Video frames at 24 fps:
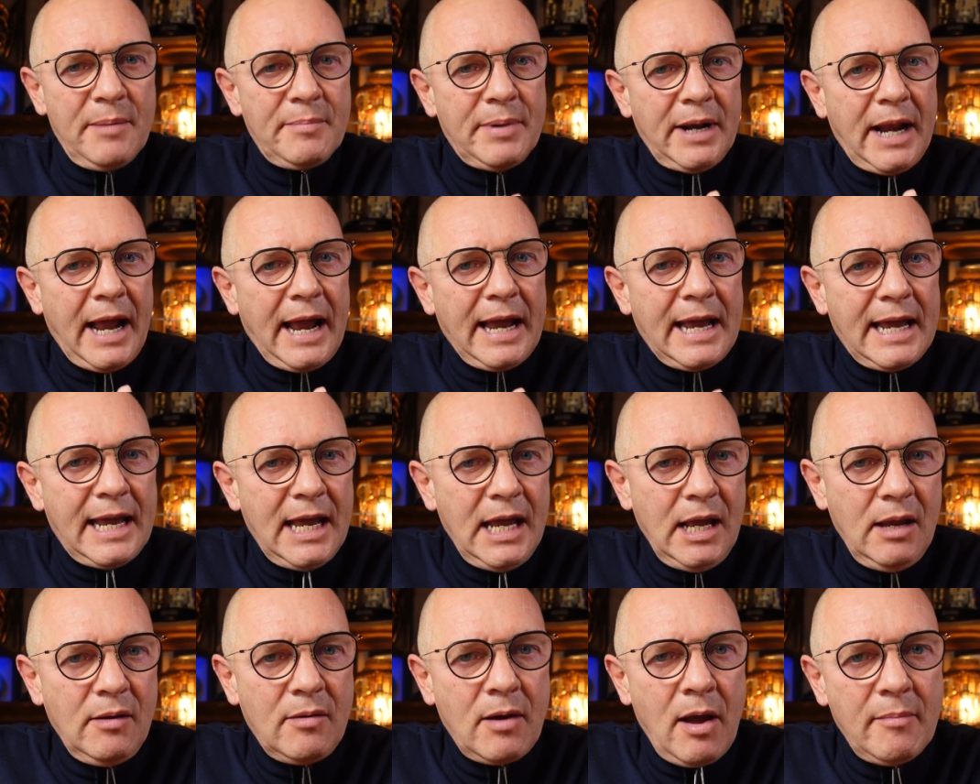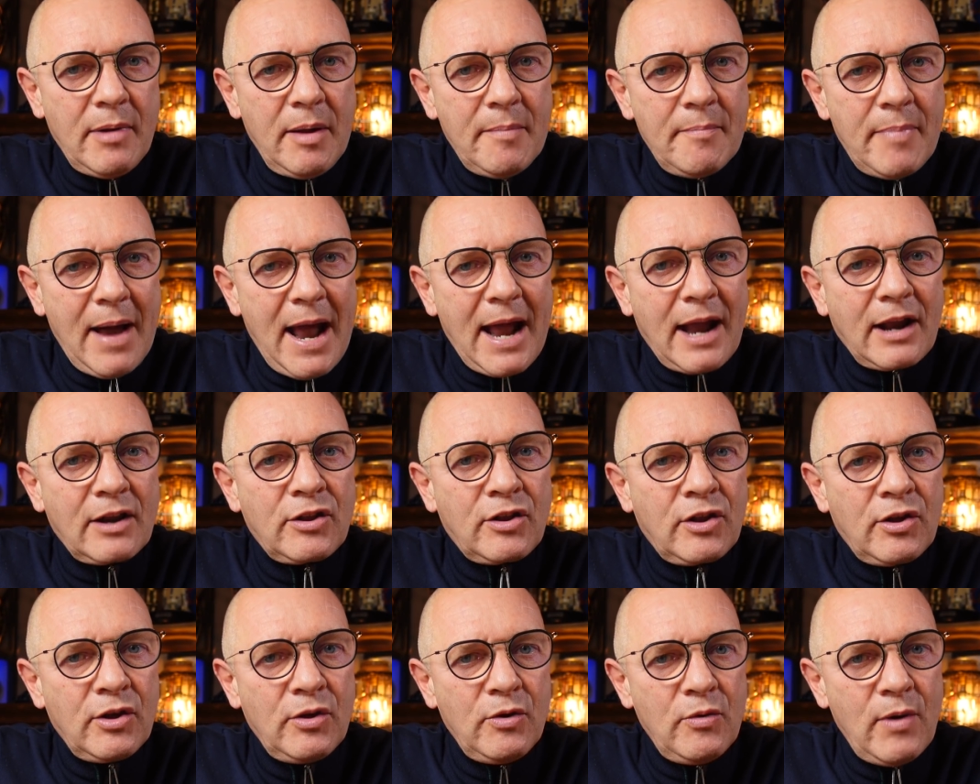but I keep coming back
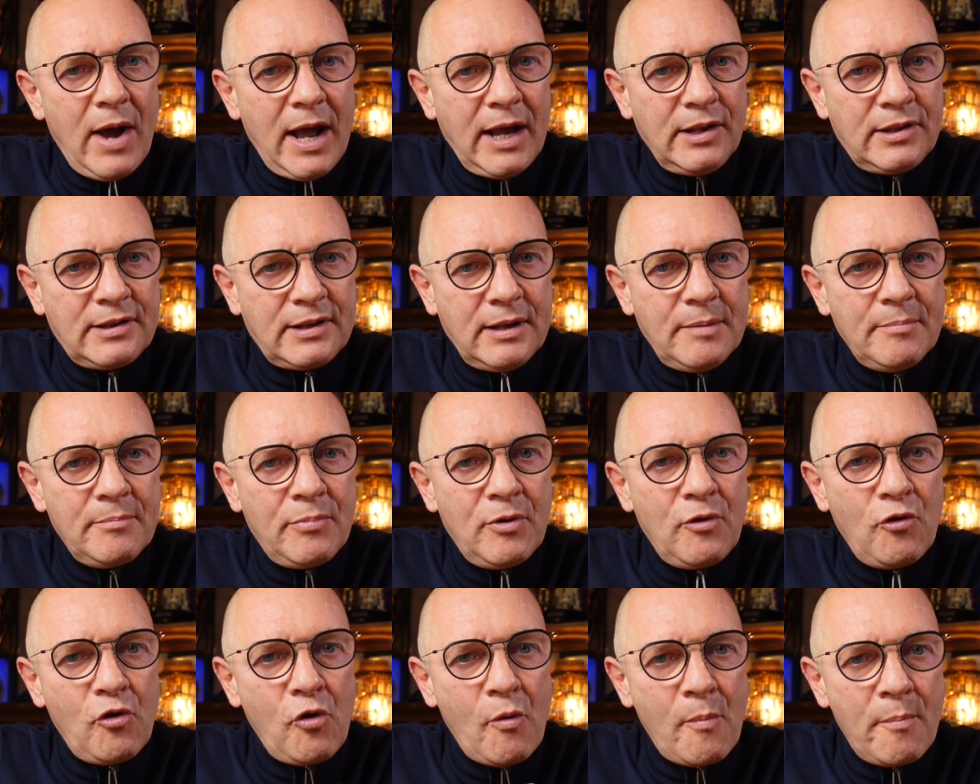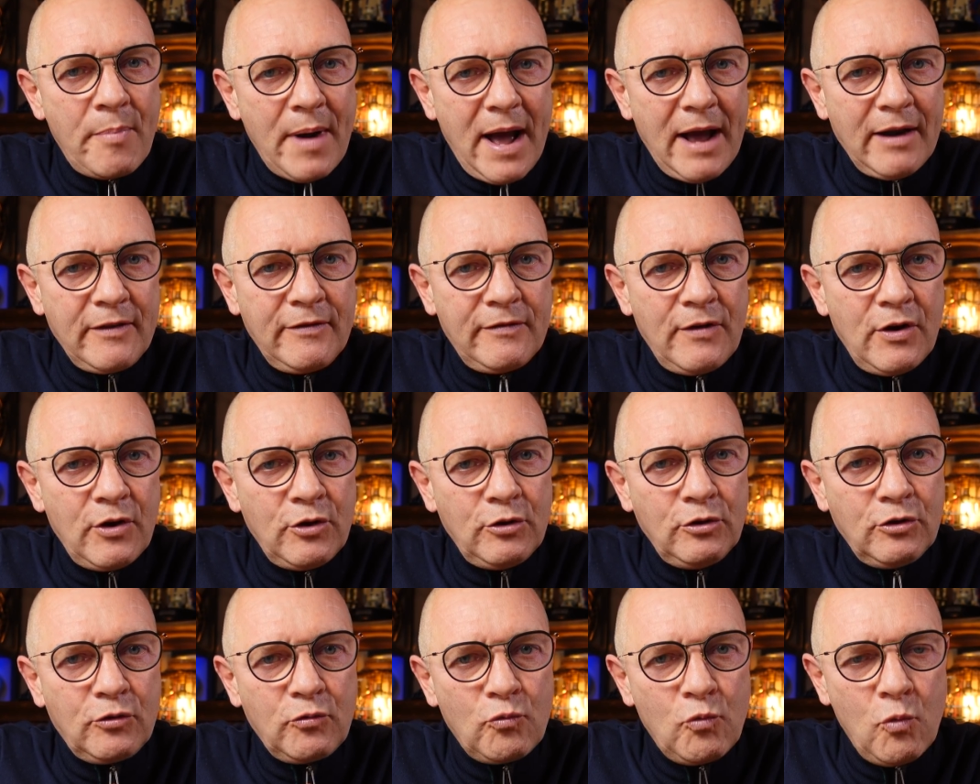to a simple
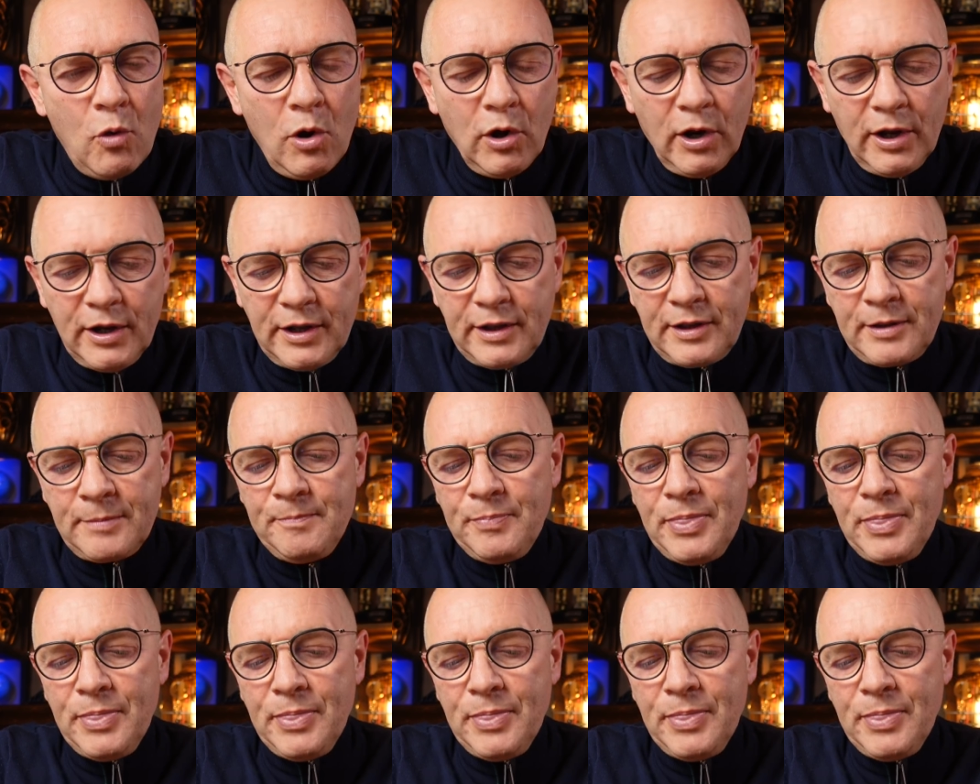bifold wallet.